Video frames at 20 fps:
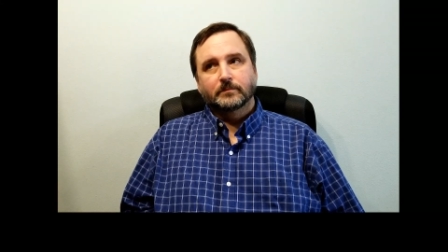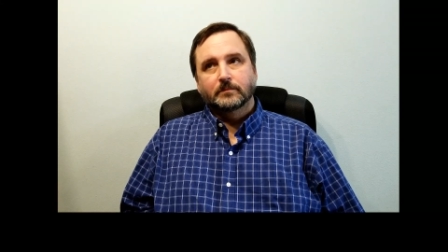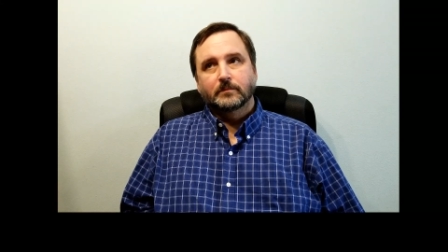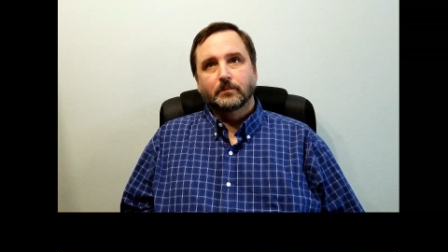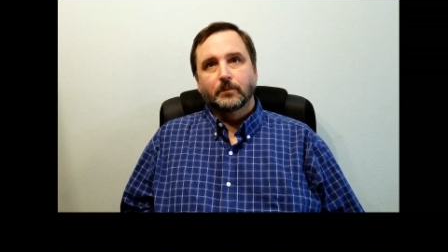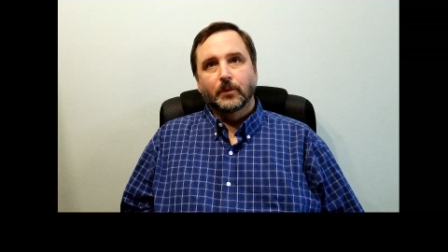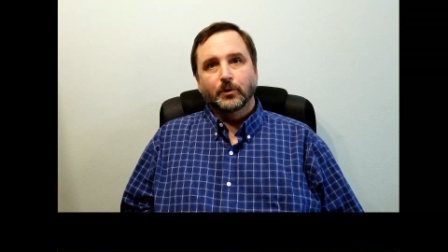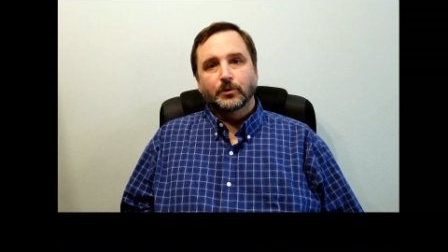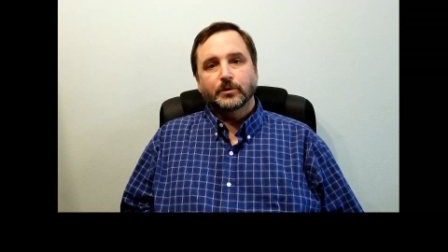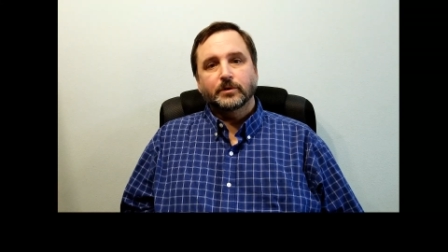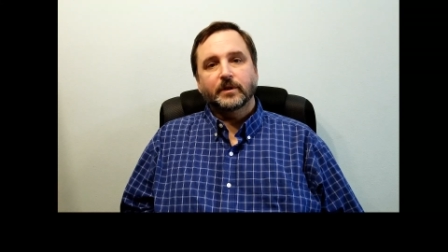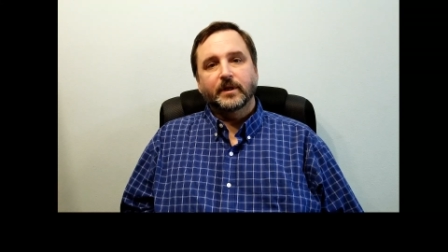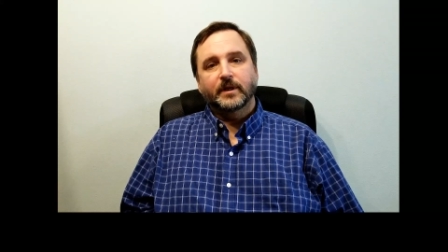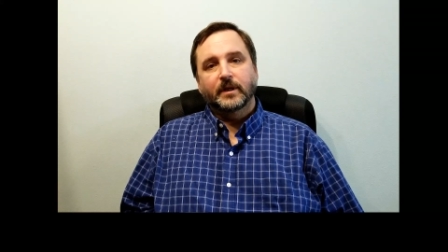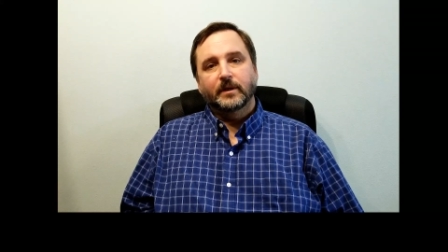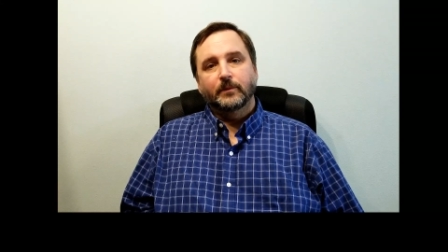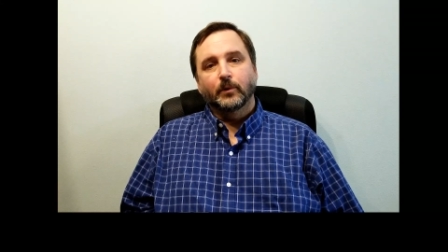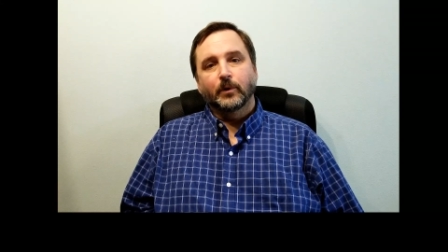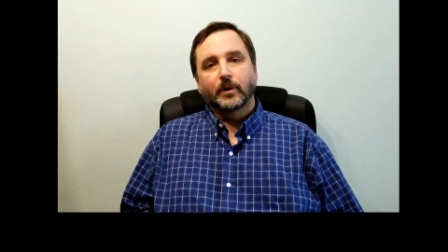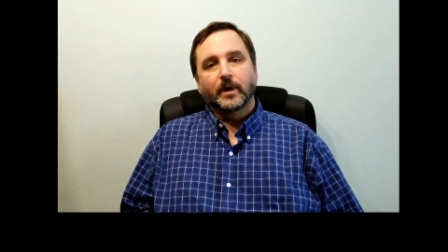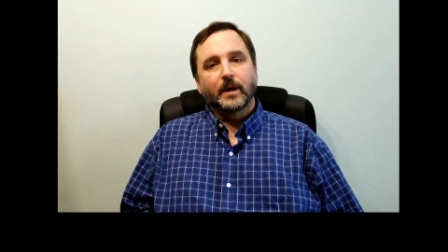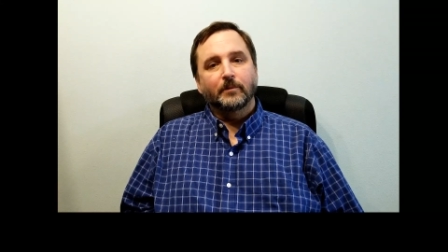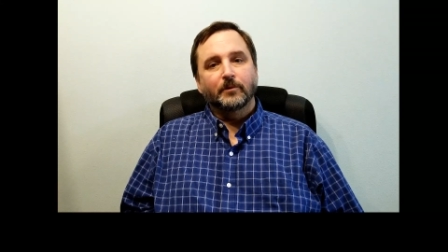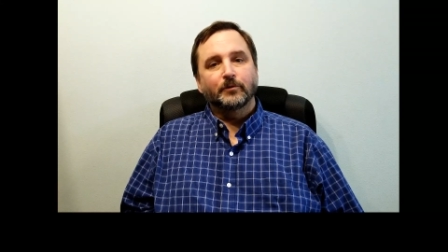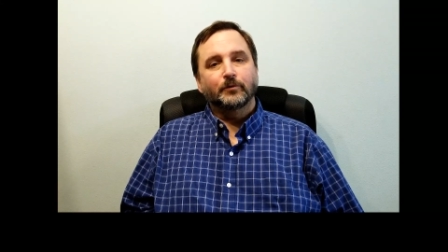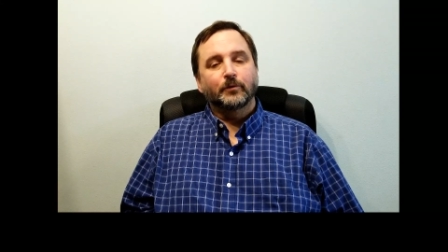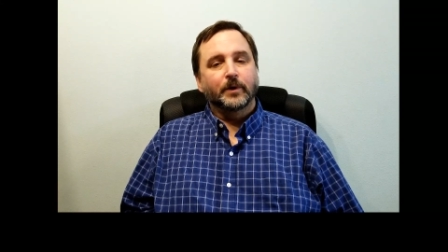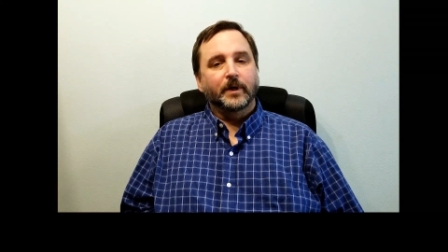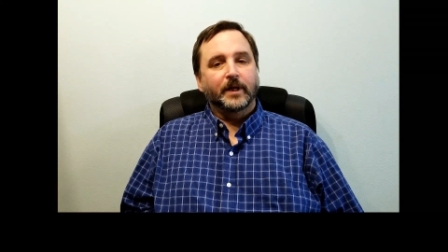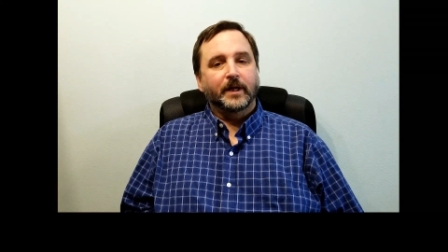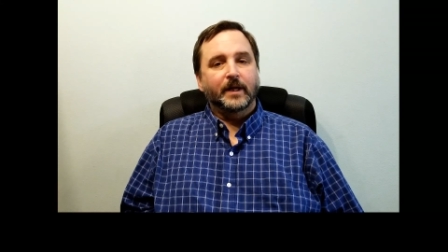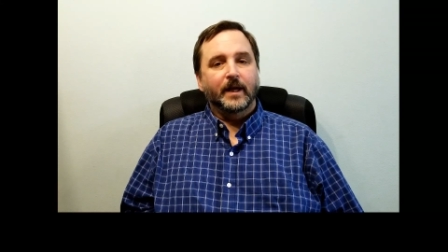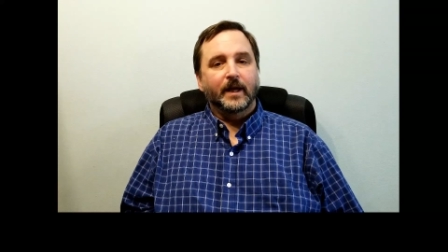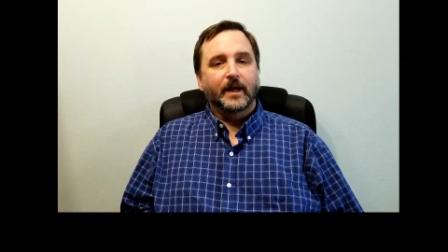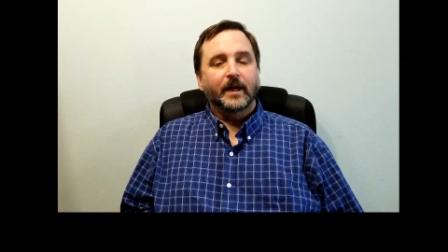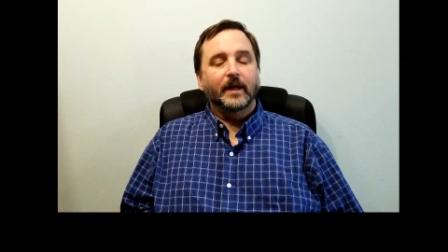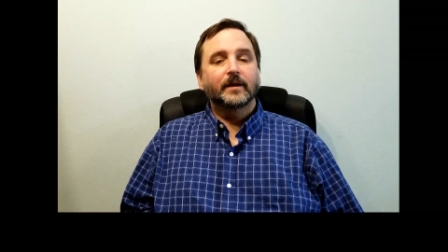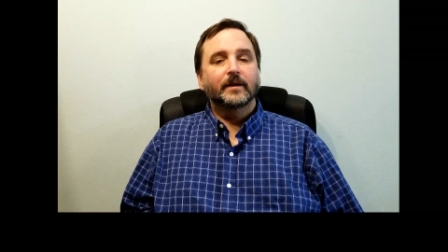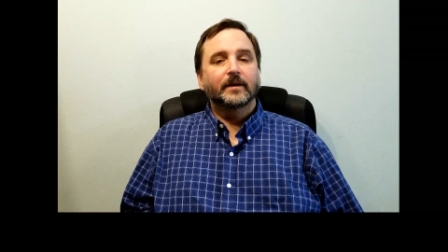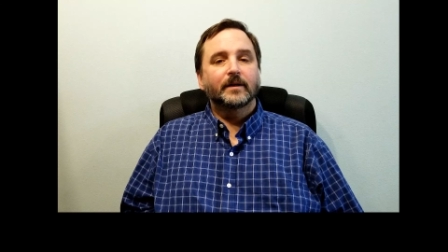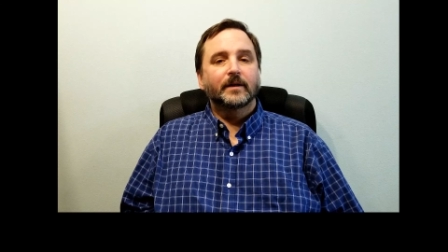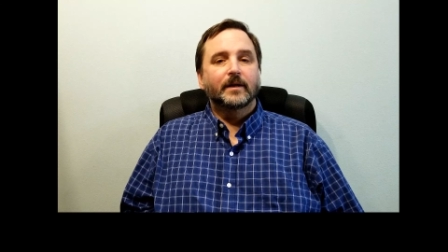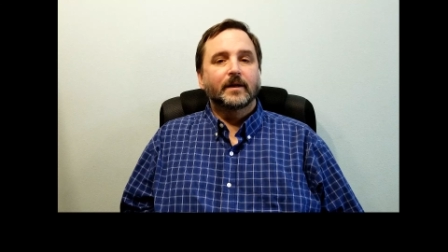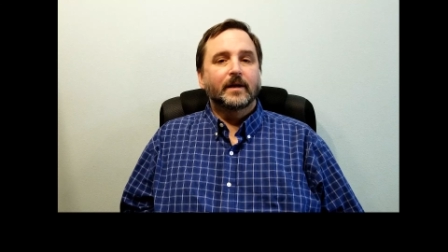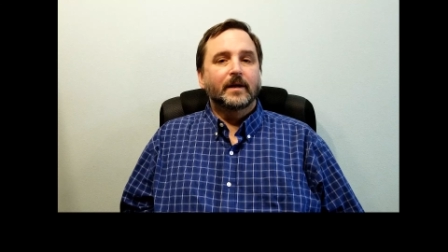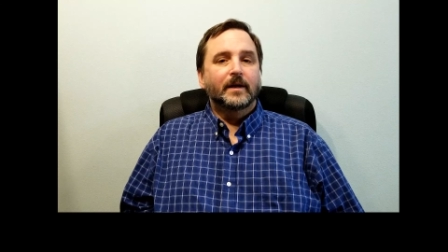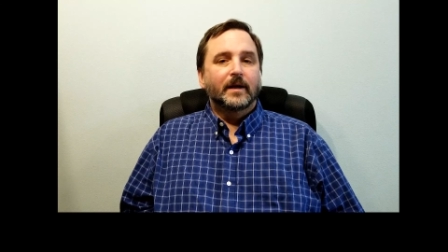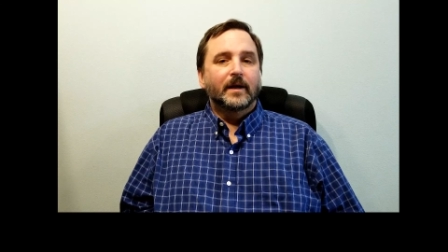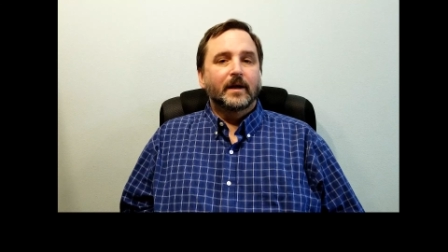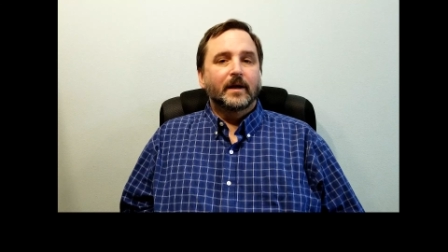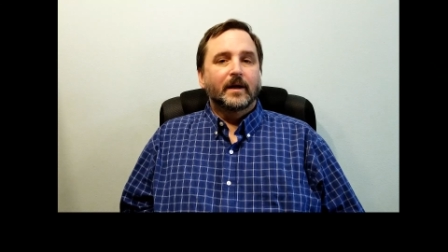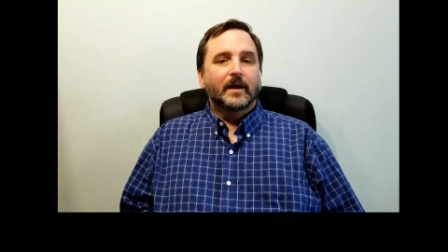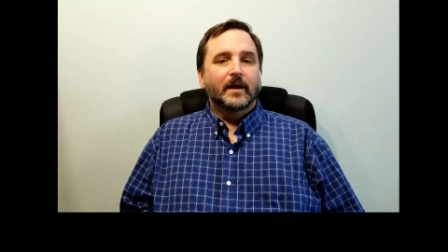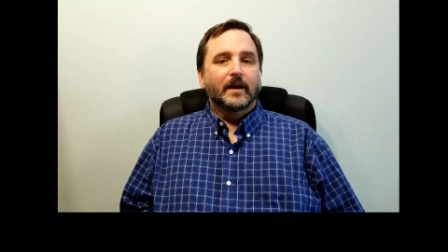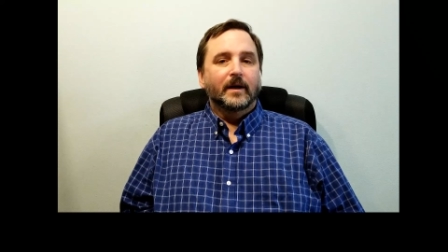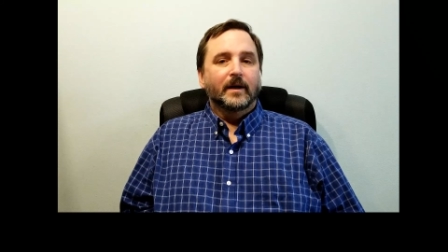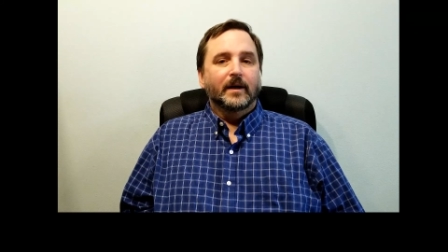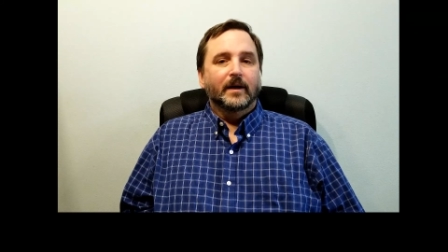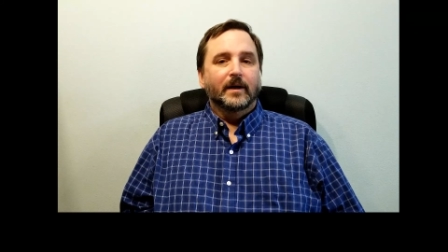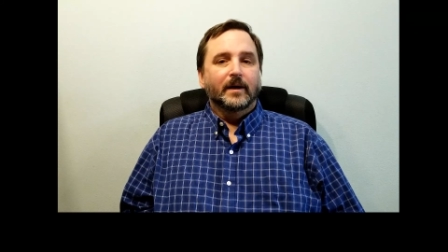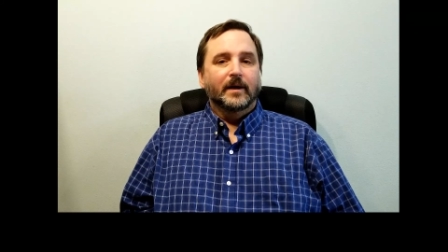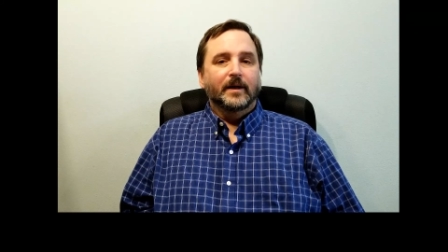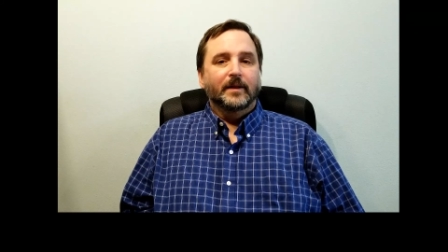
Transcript: mostly Warhammer 40k,